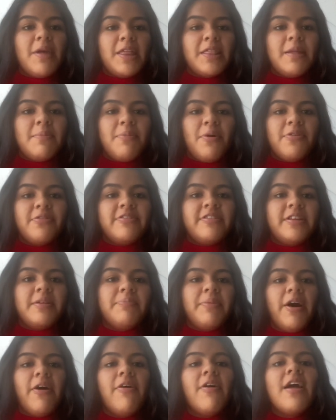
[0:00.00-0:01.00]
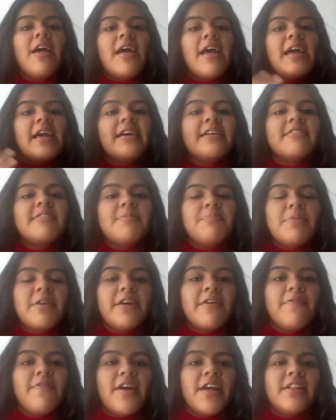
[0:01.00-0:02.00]
posting about ASB
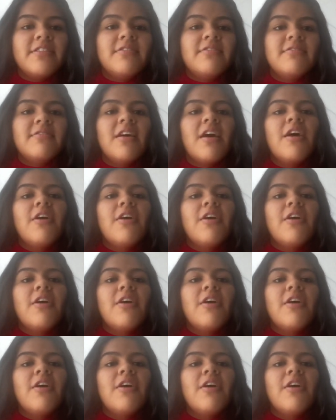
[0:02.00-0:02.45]
events,